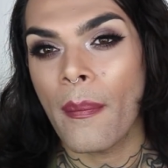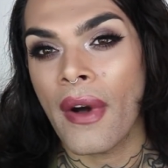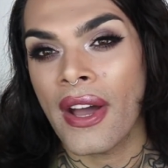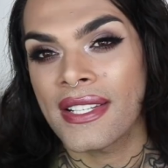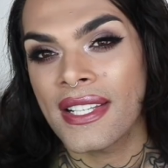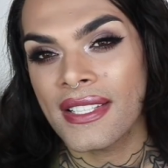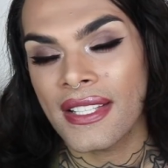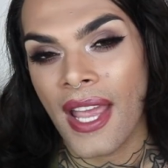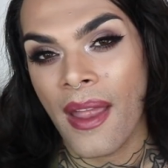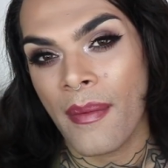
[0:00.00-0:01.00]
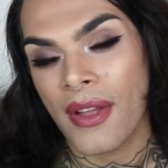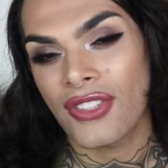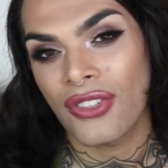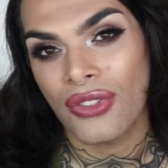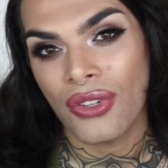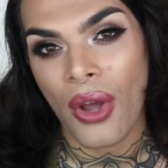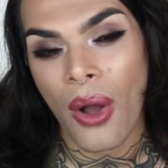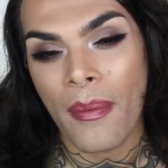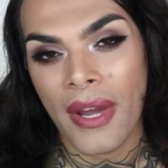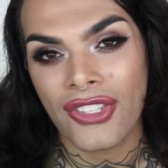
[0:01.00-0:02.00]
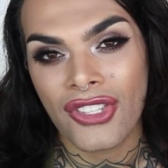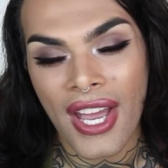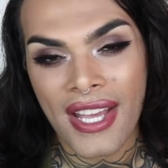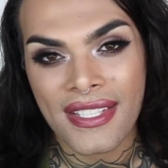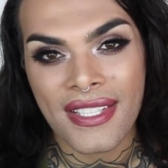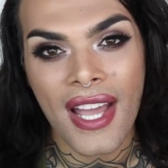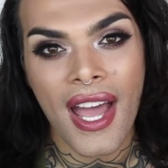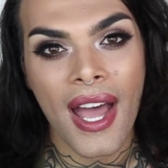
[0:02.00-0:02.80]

my sister name tattooed on my chest.